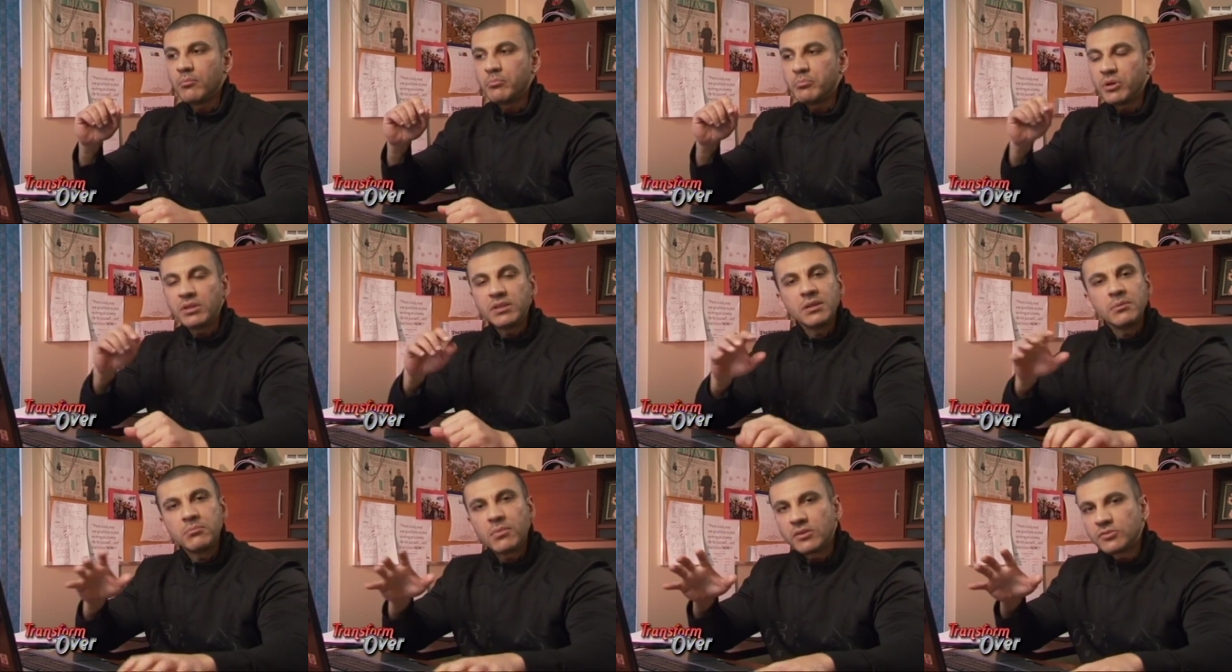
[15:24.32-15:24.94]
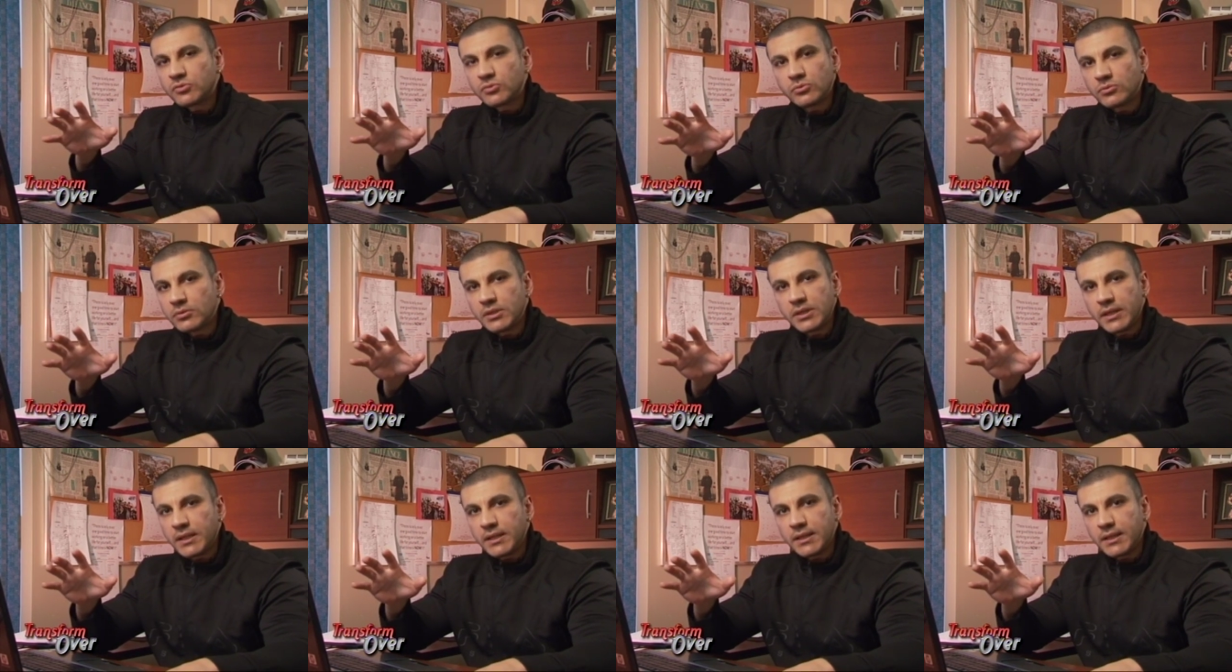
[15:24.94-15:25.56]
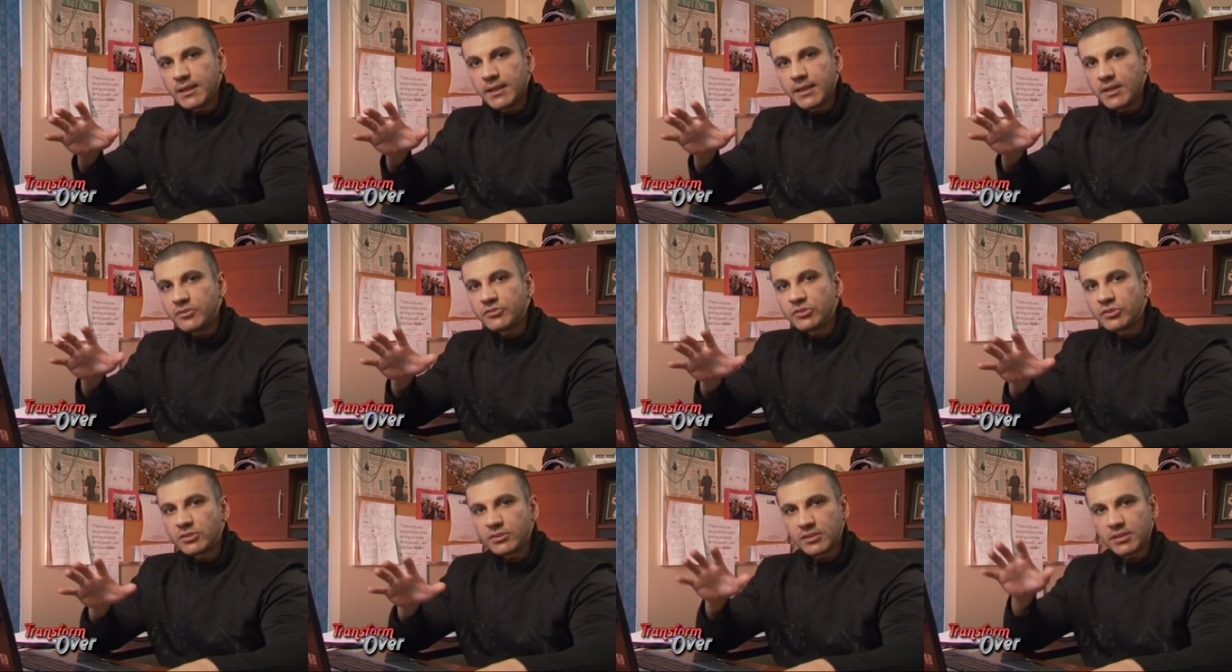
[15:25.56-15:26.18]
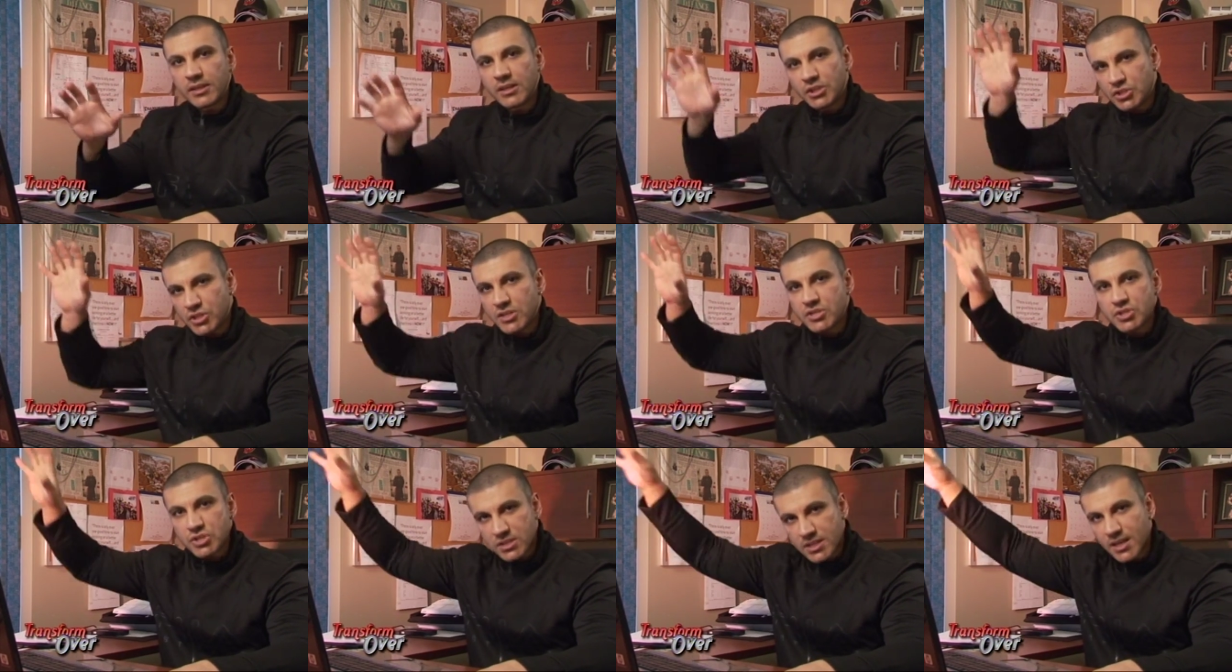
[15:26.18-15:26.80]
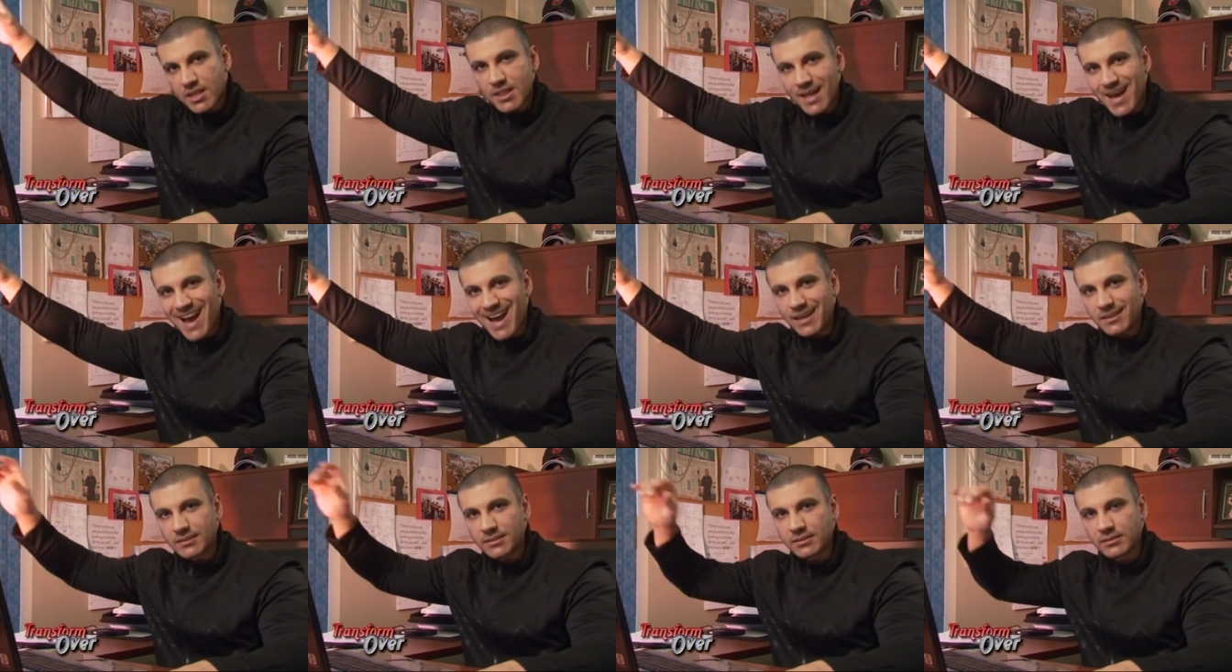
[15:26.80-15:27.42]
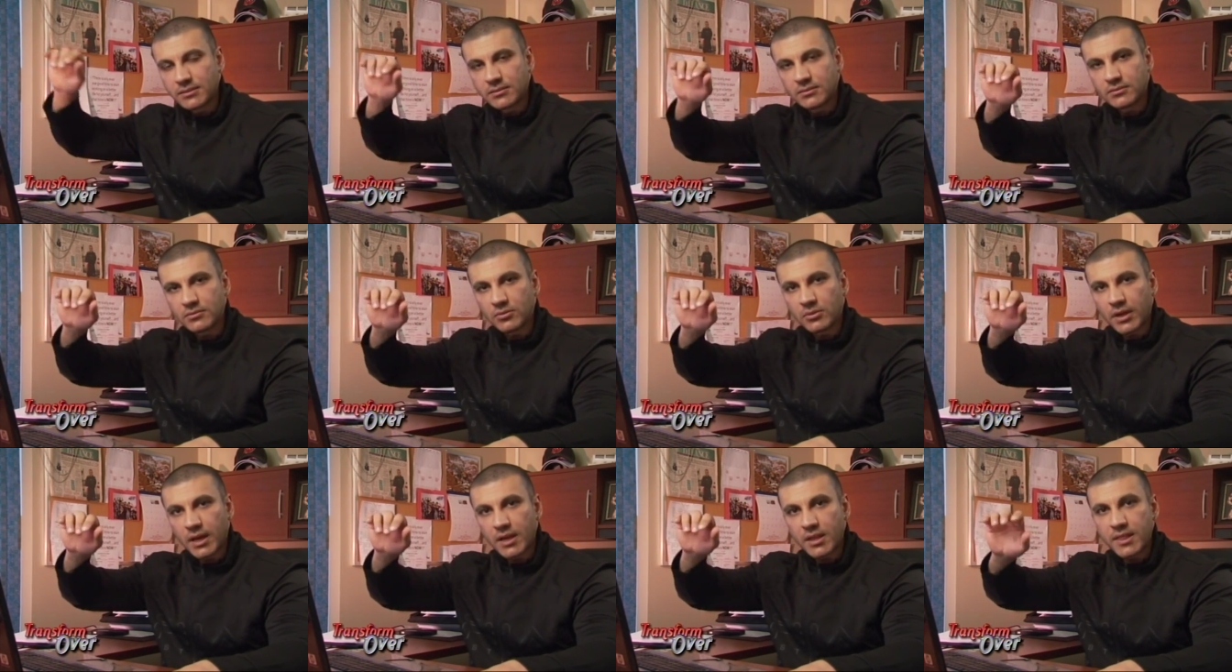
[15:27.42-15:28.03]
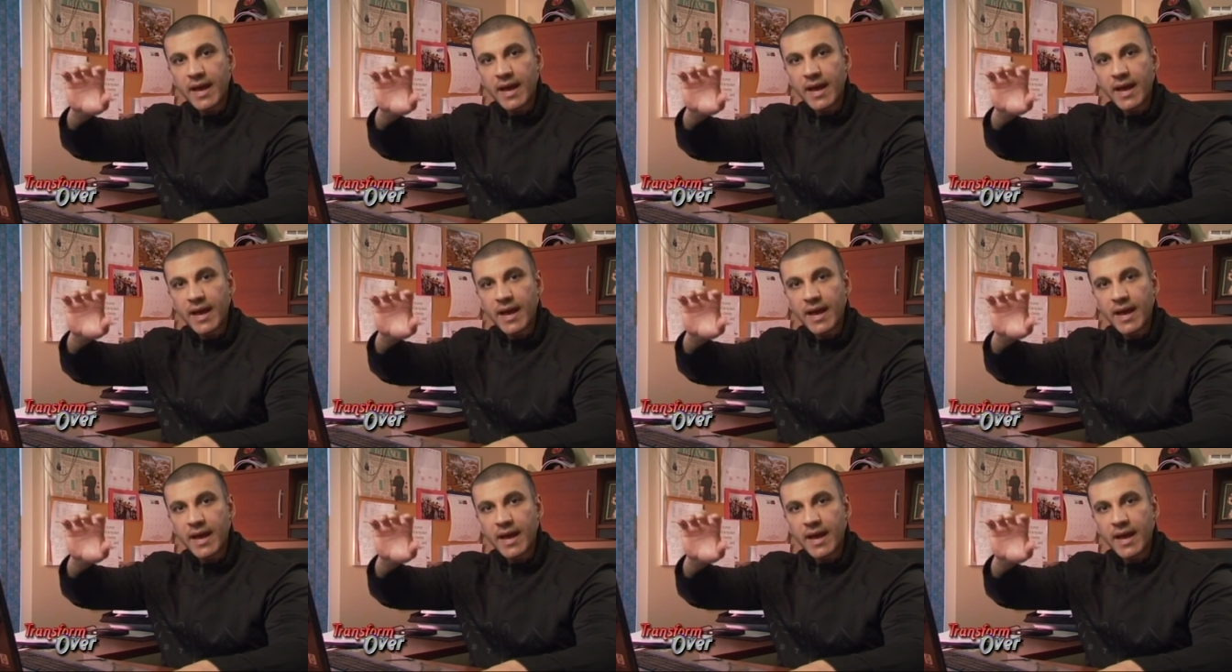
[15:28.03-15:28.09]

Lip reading: Building muscle isn't just that, okay?